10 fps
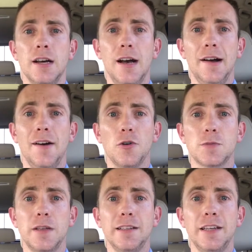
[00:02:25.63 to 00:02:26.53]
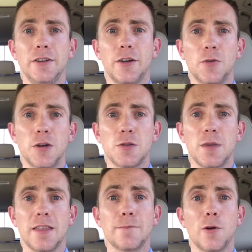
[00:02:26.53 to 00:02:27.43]
uh, ultimately, you can reach
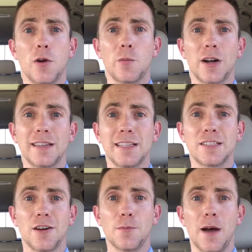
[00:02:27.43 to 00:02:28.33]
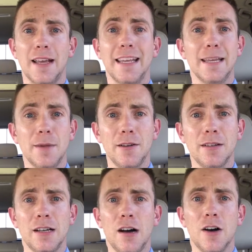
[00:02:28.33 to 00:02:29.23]
me at the phone number I list on my email.